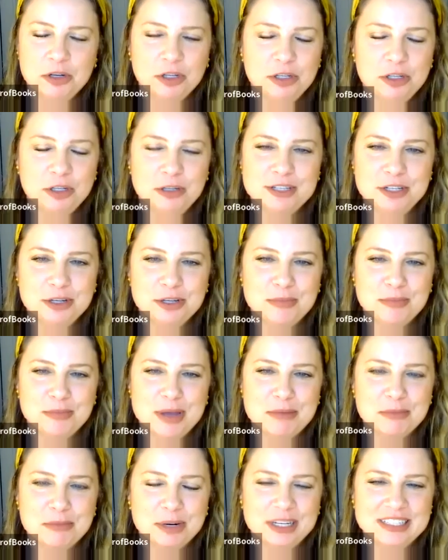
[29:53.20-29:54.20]
using your
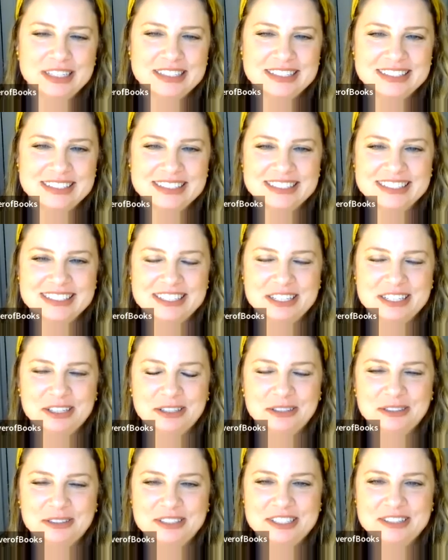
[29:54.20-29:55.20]
memories
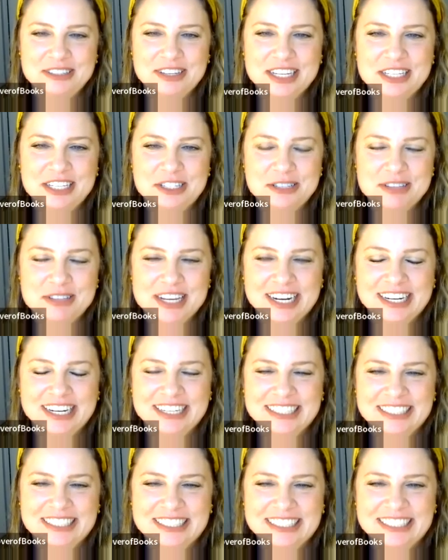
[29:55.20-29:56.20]
to get you there.